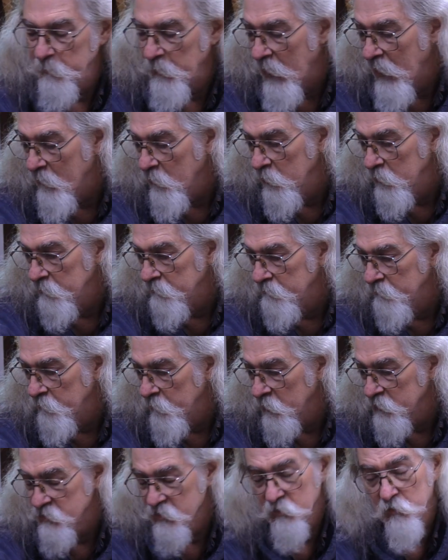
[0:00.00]
plywood,
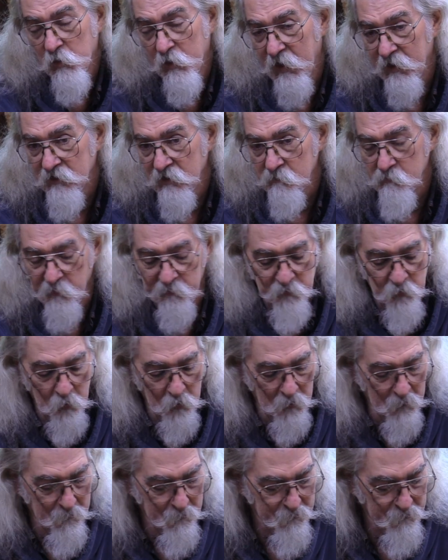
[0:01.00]
which is what I did
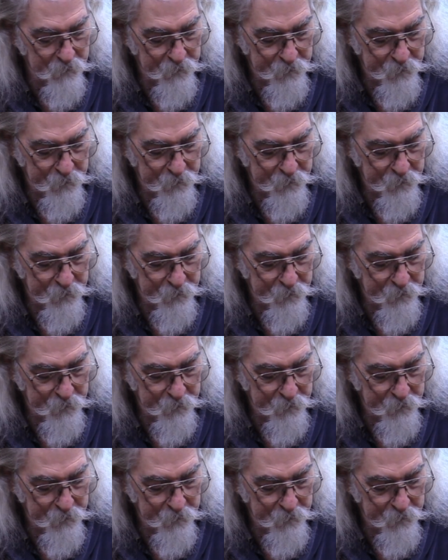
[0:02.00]
before.